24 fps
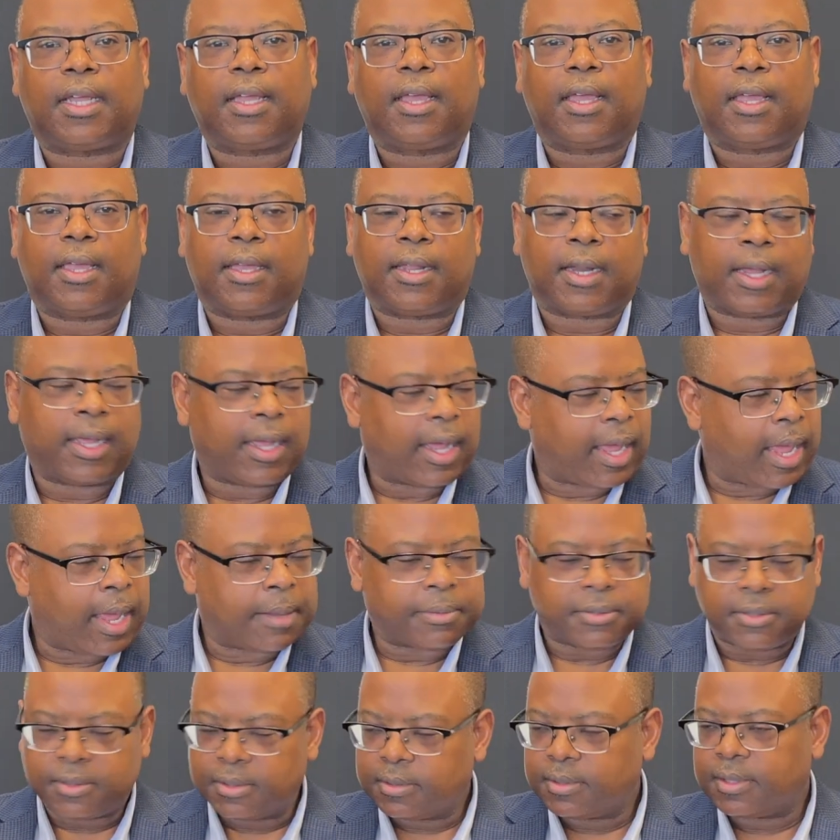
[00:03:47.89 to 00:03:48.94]
And I
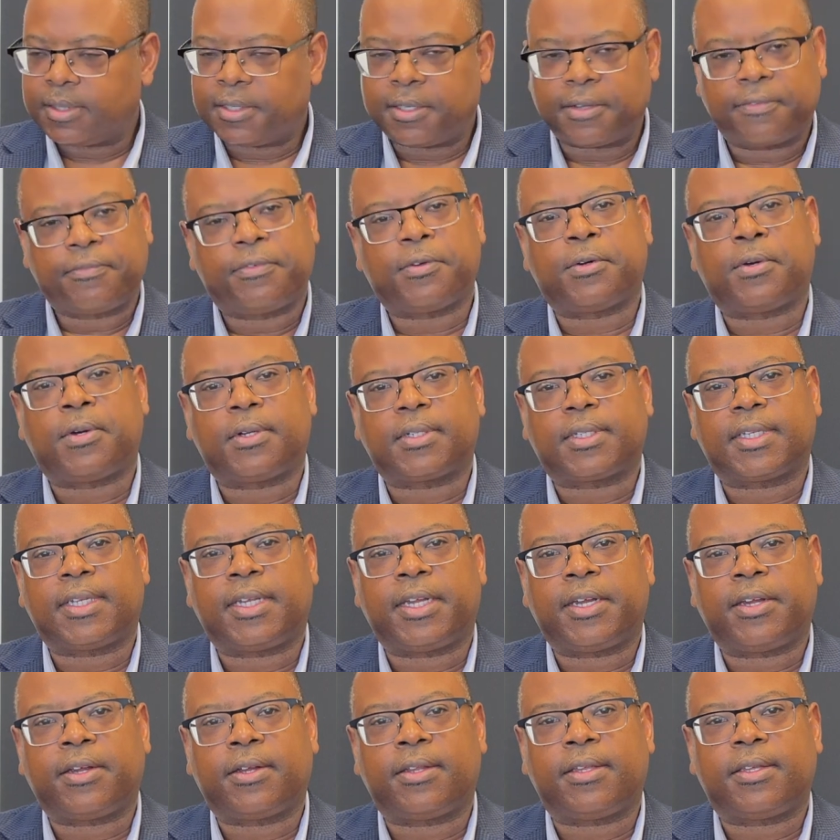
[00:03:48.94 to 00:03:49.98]
absolutely look forward to
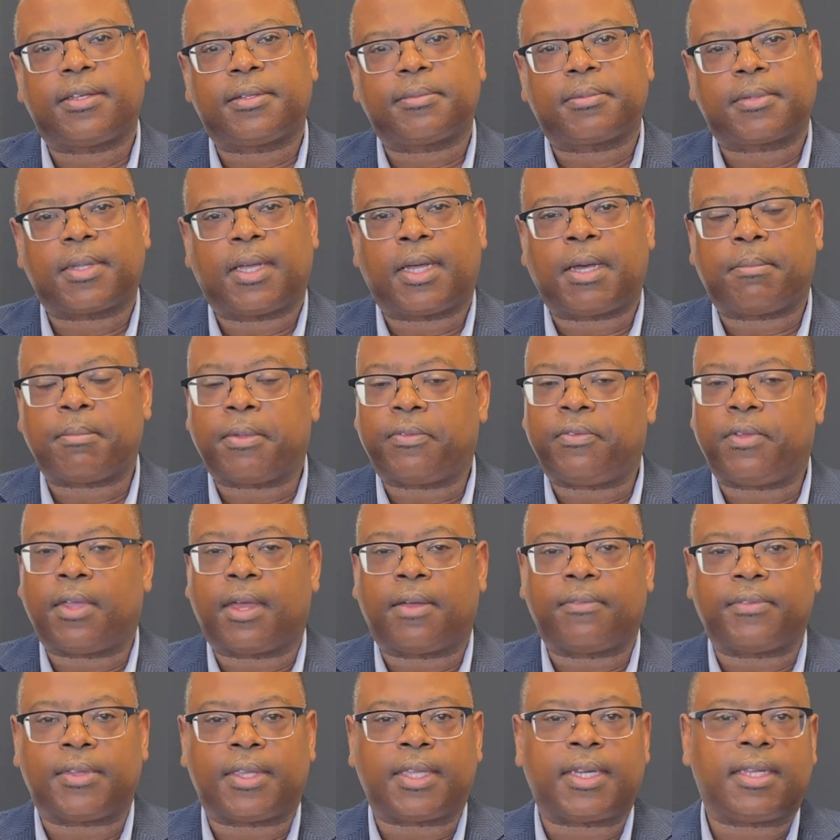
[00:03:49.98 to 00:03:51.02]
hearing you. If you
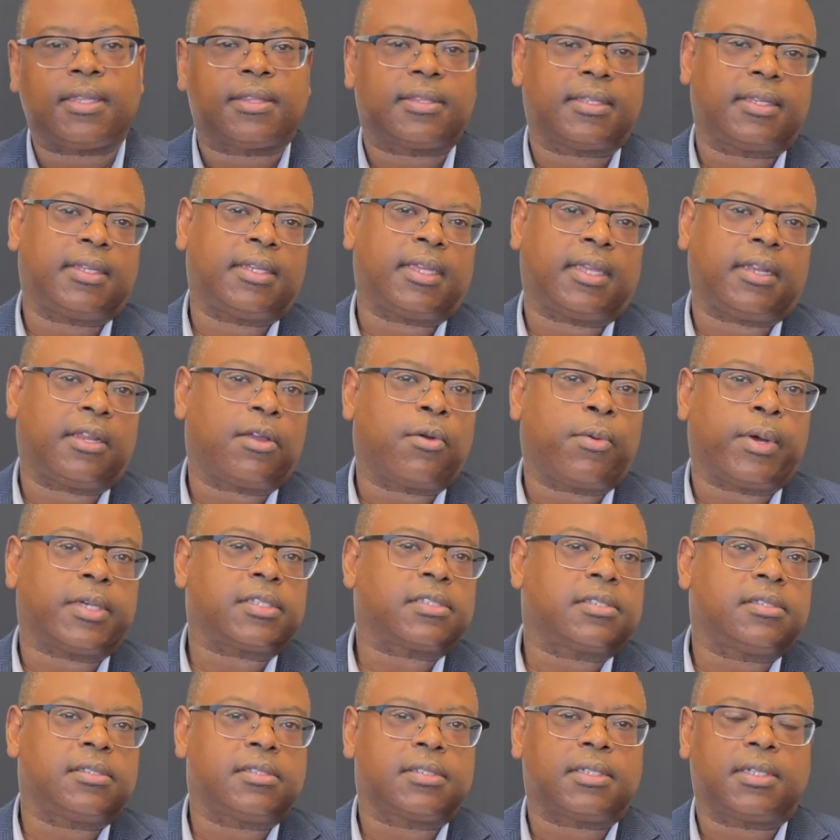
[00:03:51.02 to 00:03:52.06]
have any
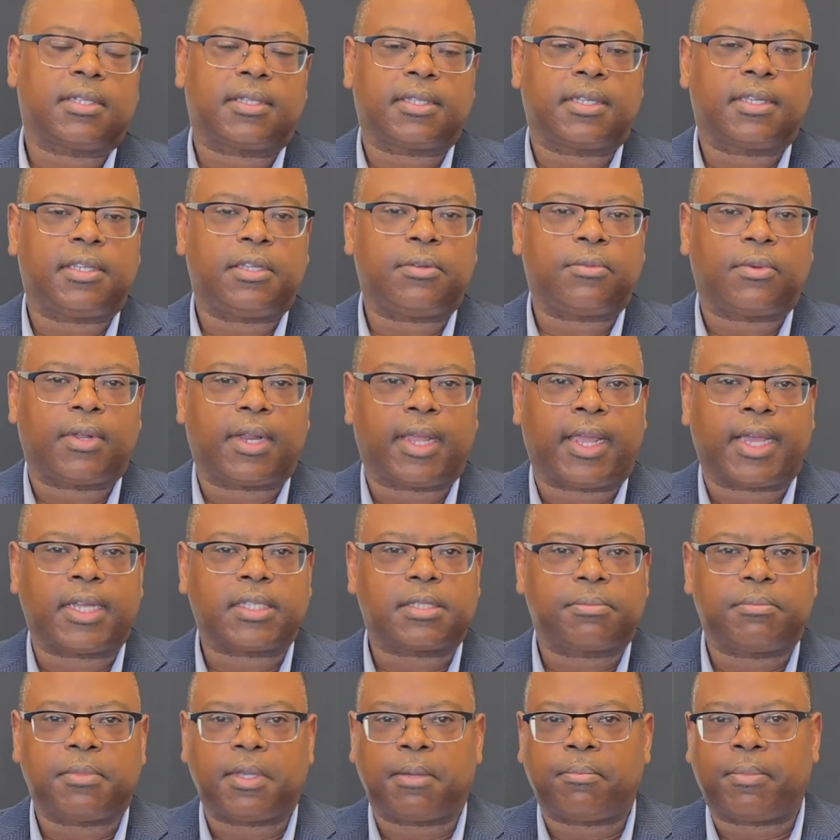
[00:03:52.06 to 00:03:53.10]
questions, anything you want to
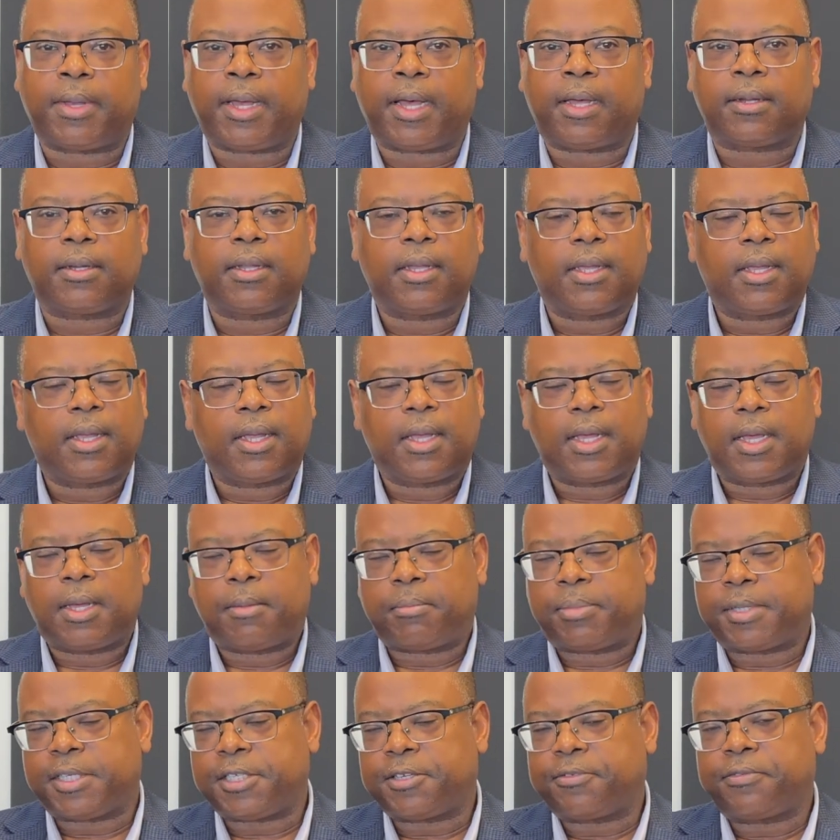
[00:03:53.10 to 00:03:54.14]
ask me about,
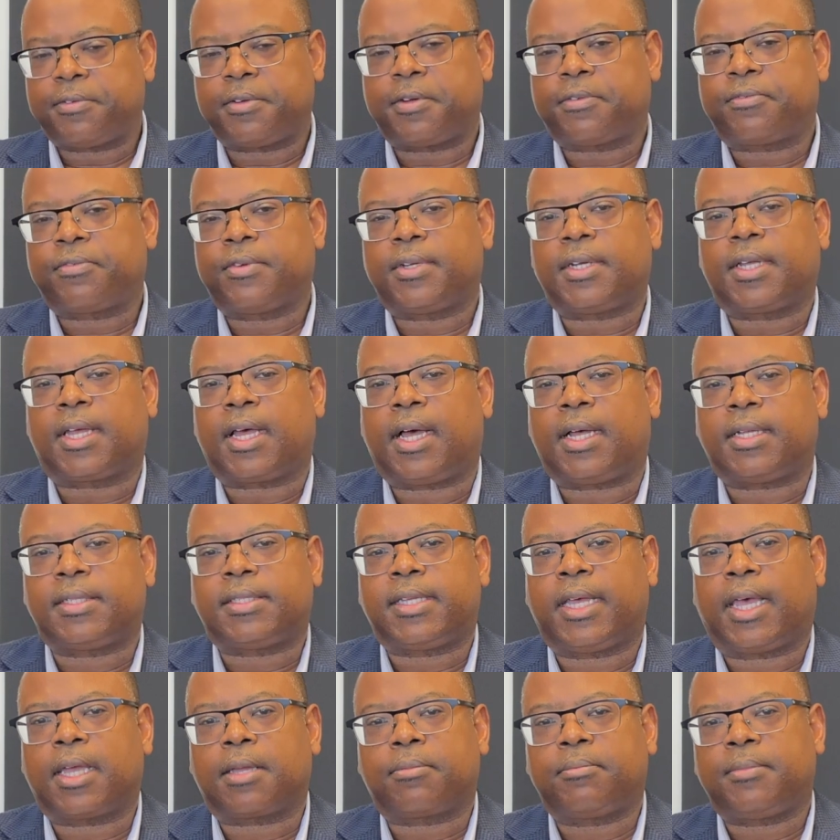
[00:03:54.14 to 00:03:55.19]
please feel free to
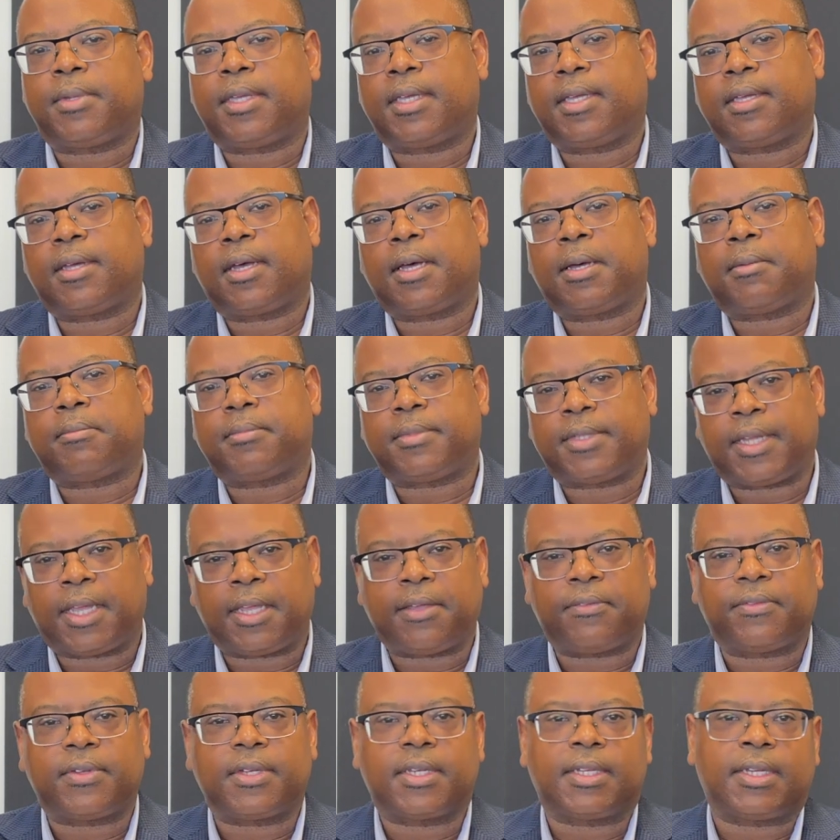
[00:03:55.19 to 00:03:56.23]
contact me,
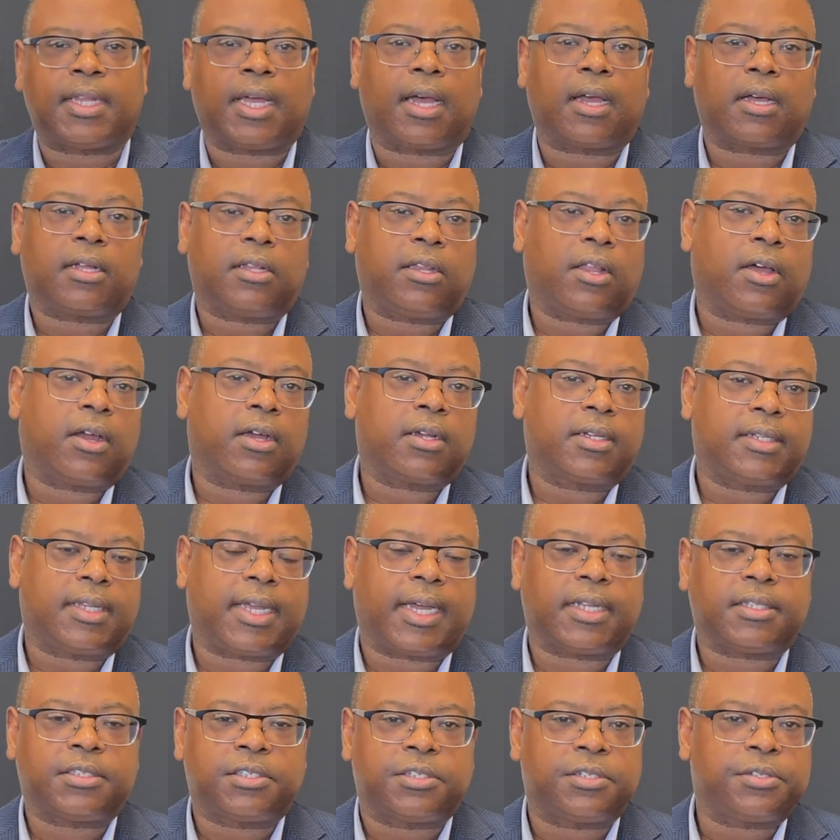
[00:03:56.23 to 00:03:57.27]

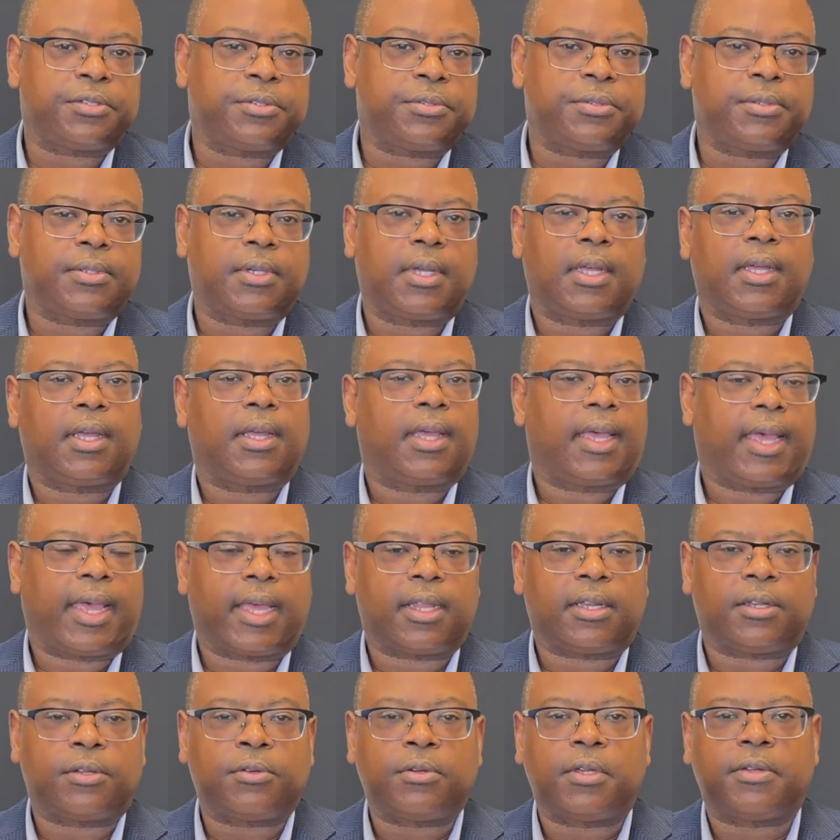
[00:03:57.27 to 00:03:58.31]

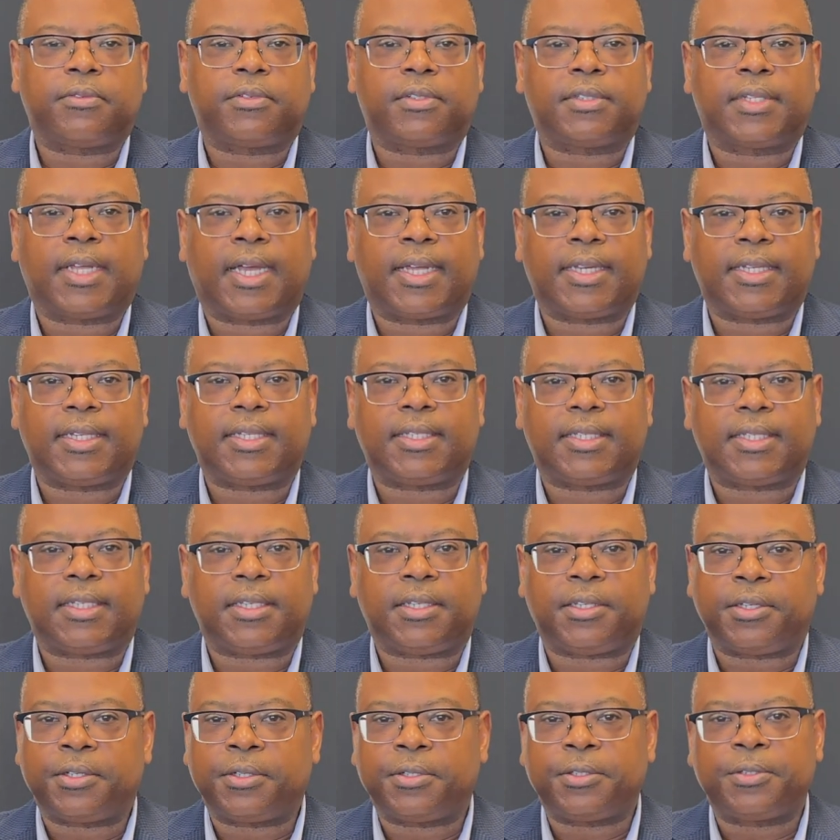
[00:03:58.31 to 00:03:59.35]

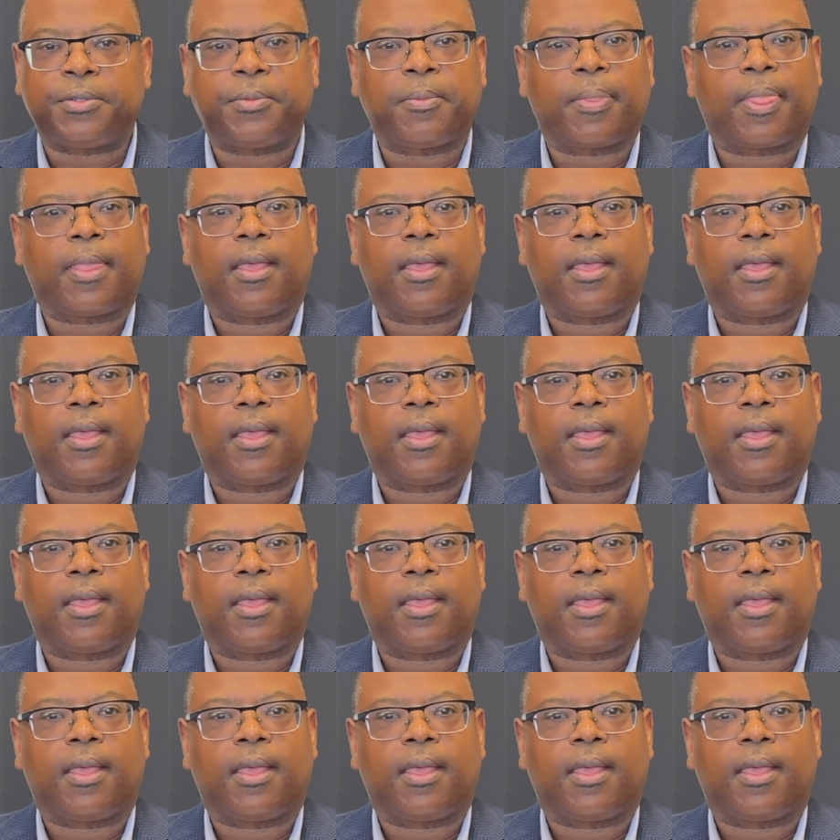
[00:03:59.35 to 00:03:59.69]
david.clark.2@louisville.edu,